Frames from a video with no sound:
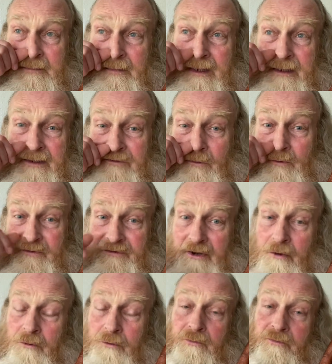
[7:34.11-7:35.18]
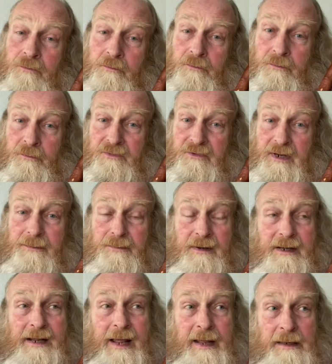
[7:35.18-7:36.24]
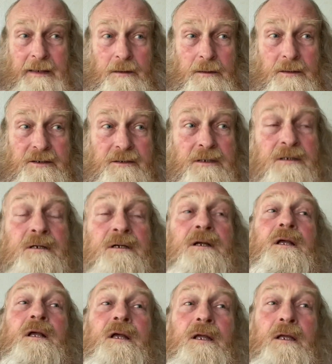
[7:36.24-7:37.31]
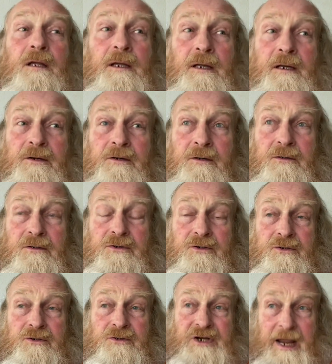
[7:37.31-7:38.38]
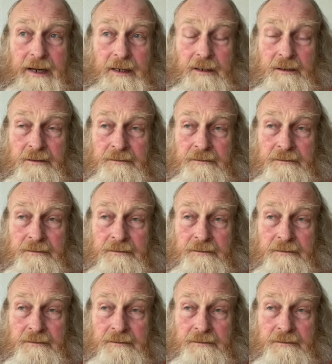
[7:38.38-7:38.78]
it is also deeply held in check.